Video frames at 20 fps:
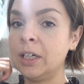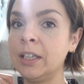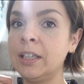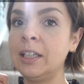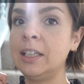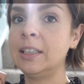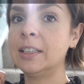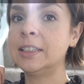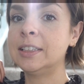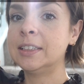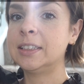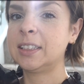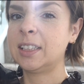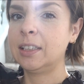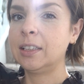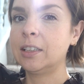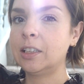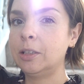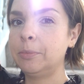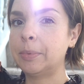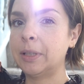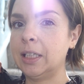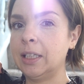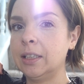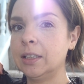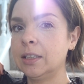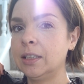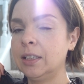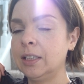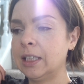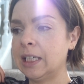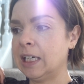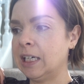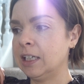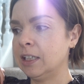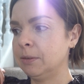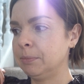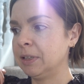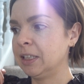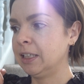I think this is going to go back and
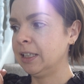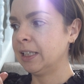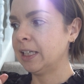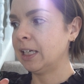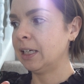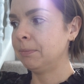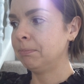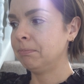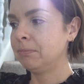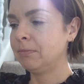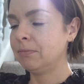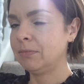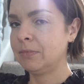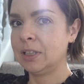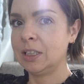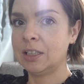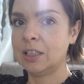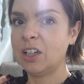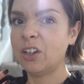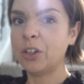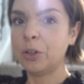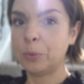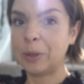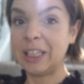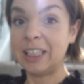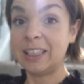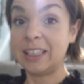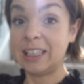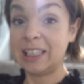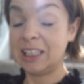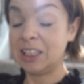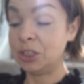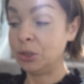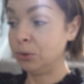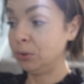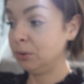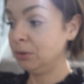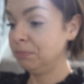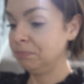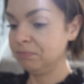I'm going to get a lightweight knit
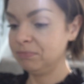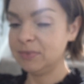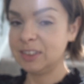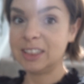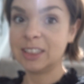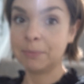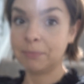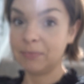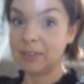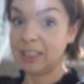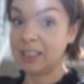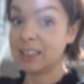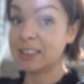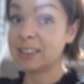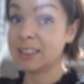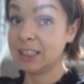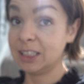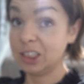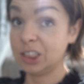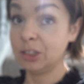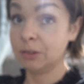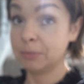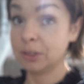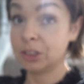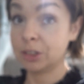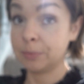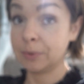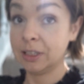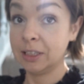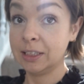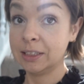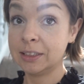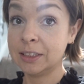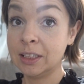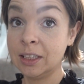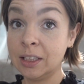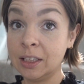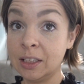or something. That's actually on my shopping list.